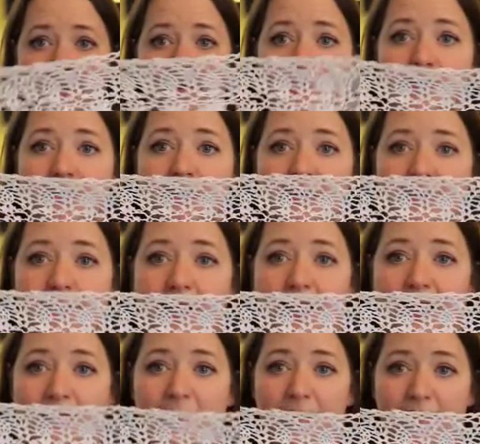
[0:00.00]
stuff.
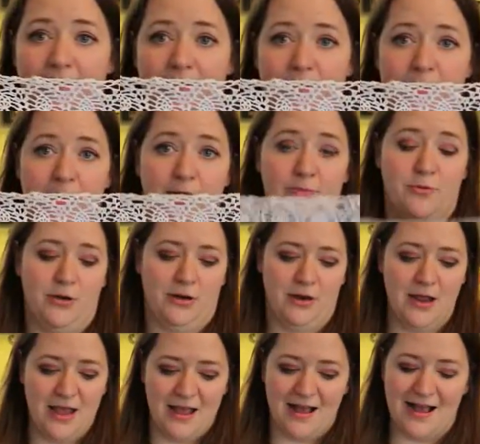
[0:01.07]
I love the picot border.
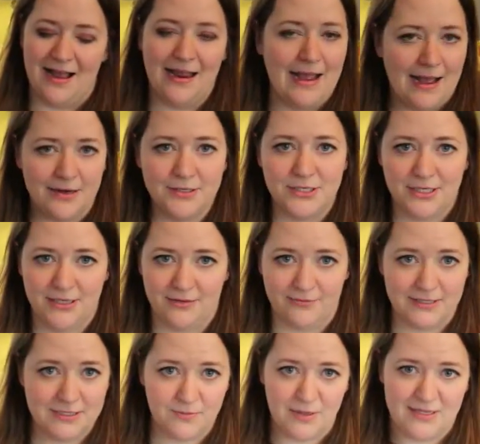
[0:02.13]
I actually, and the
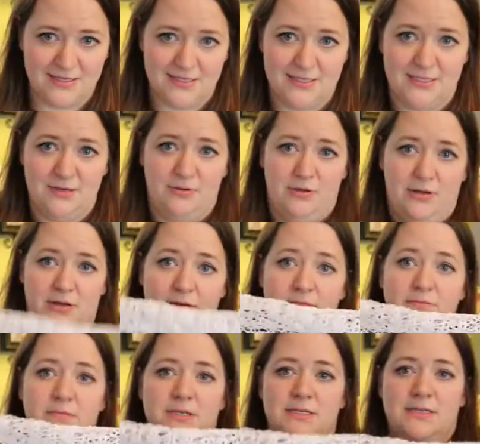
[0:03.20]
reason why this is so long,
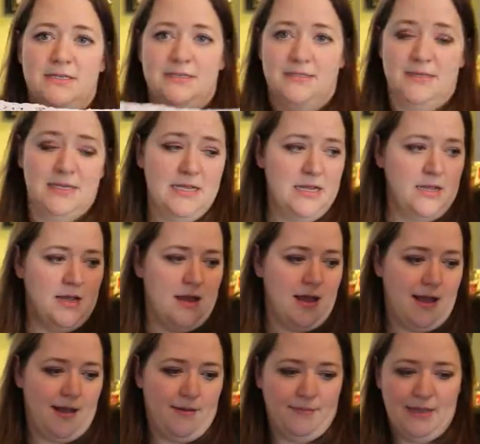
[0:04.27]
because it is
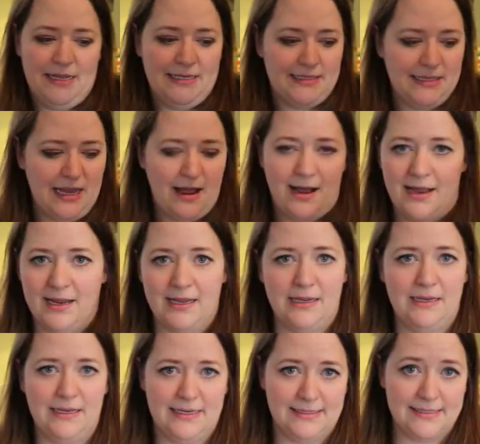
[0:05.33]

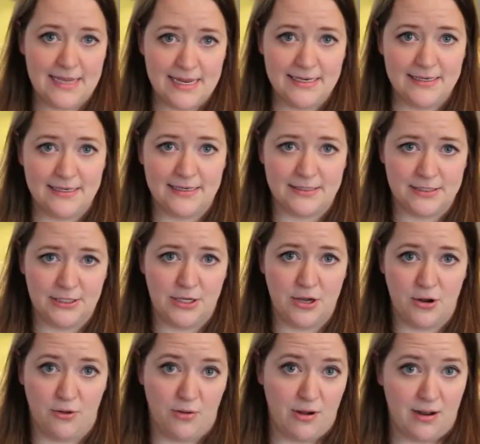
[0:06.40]
I intended it to
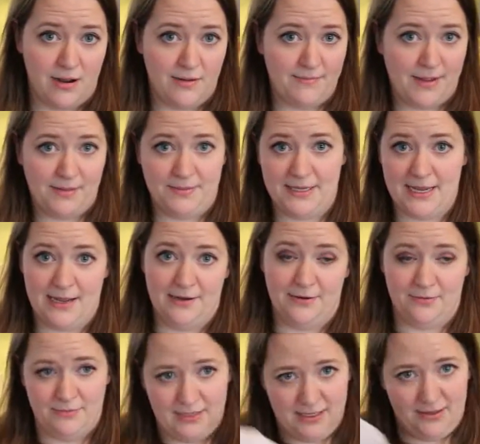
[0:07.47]
go on my
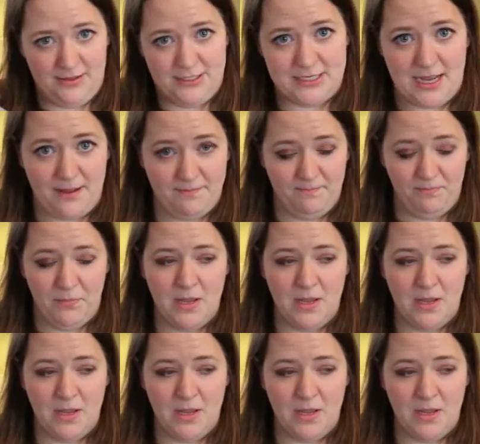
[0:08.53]
piano, like on the top.